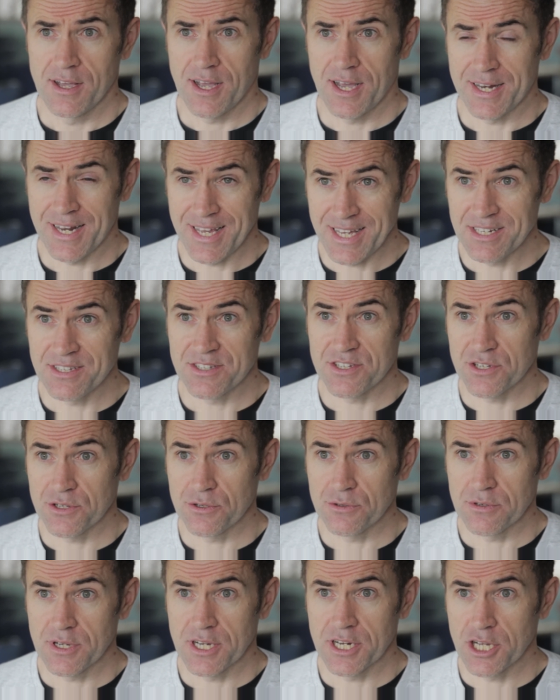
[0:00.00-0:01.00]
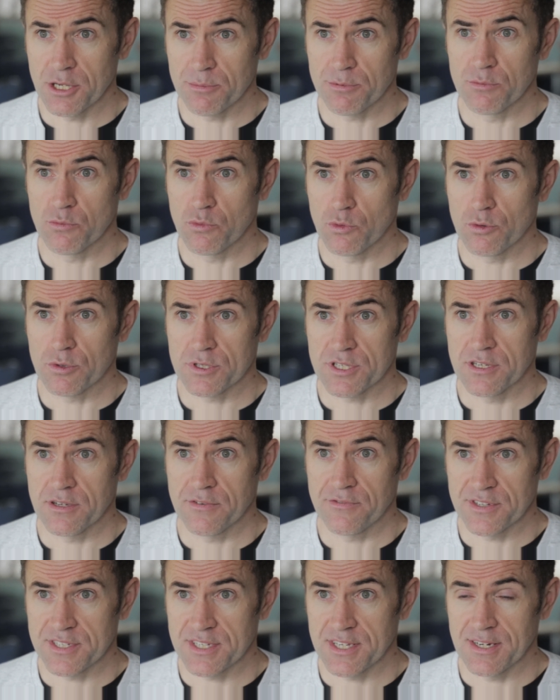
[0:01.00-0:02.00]
and into an open water
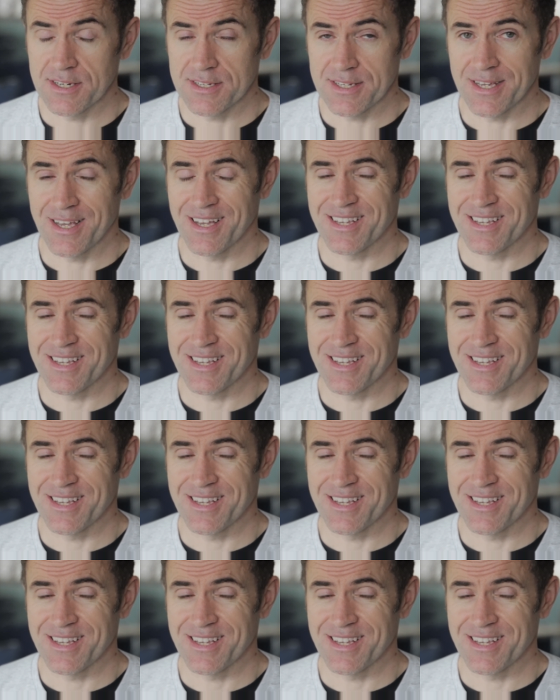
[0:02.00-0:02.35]
facility,